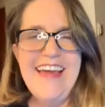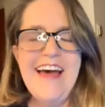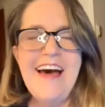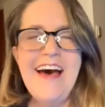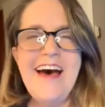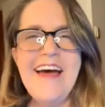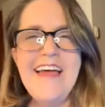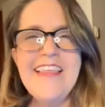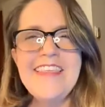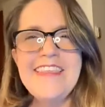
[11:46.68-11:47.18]

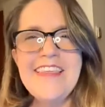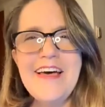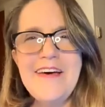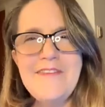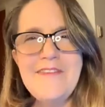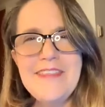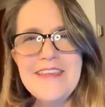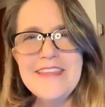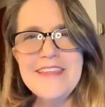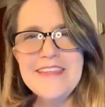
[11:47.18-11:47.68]
I love
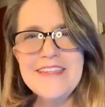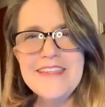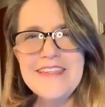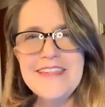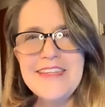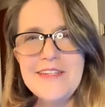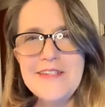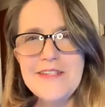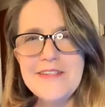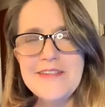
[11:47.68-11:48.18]
that this
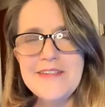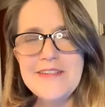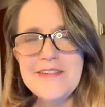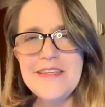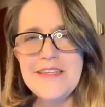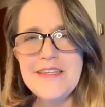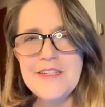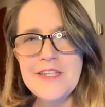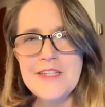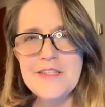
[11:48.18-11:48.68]

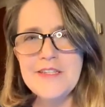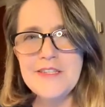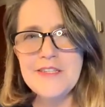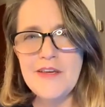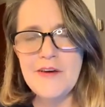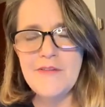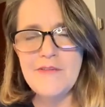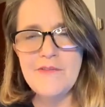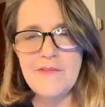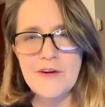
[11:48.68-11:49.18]
dish is
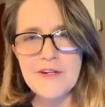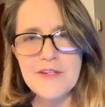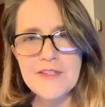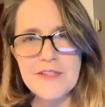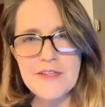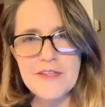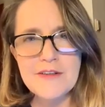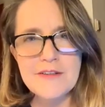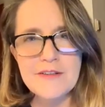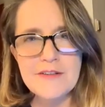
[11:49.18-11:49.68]
so
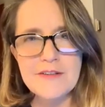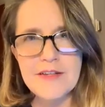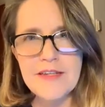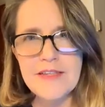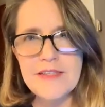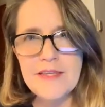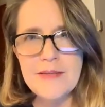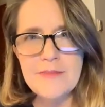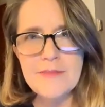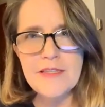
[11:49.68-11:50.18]
versatile.
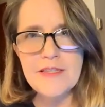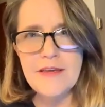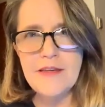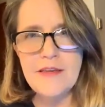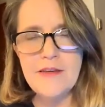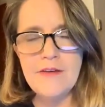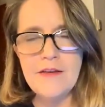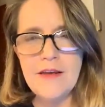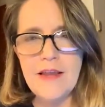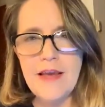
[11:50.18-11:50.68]
It seems like you could